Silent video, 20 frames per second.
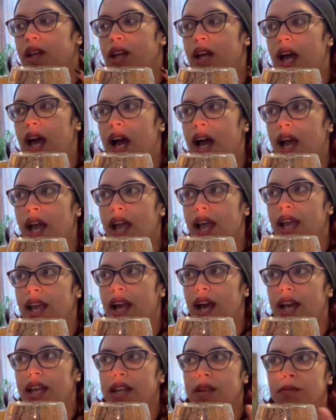
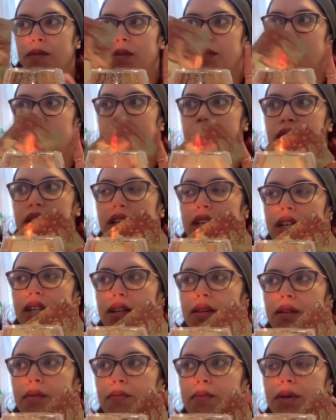I am a big
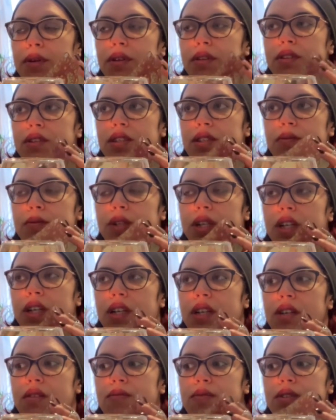person when it
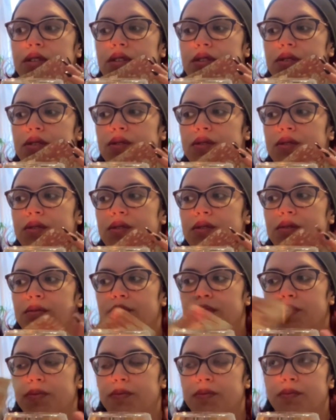comes to
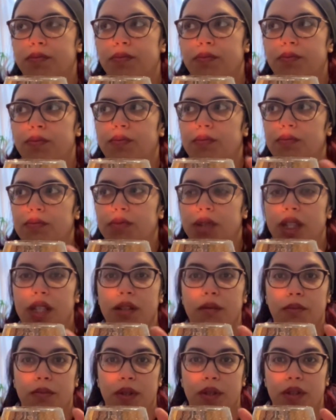
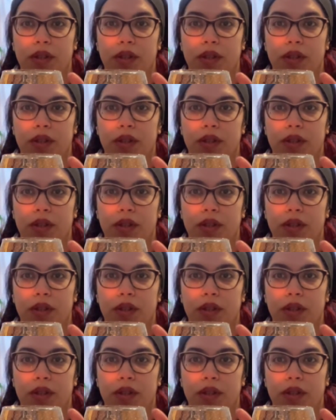being